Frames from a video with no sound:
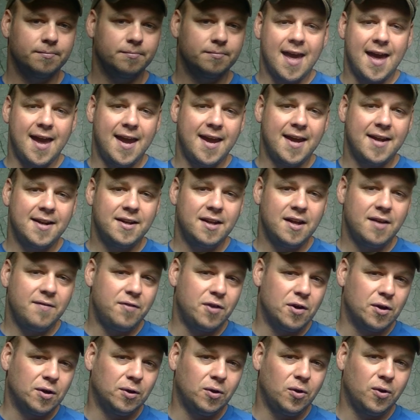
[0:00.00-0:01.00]
And if
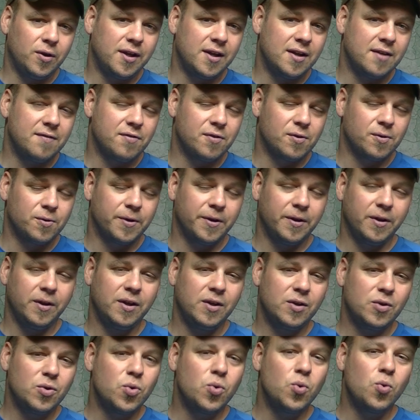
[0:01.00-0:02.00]
you're looking for really
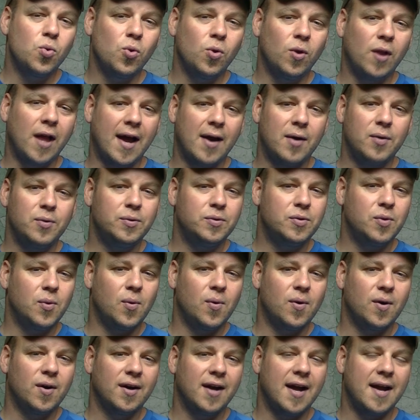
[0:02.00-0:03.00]
cool
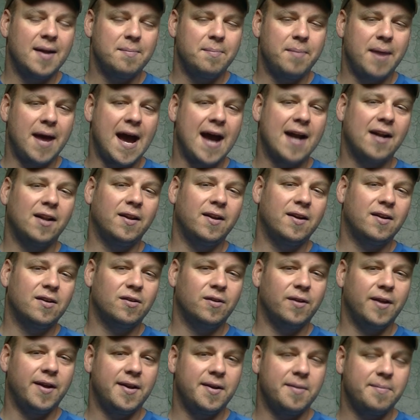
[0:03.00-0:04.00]
outdoor and paddling
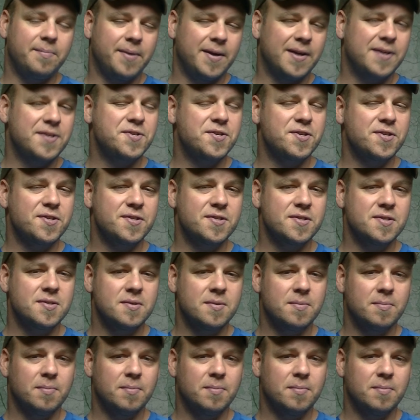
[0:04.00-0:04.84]
related pictures,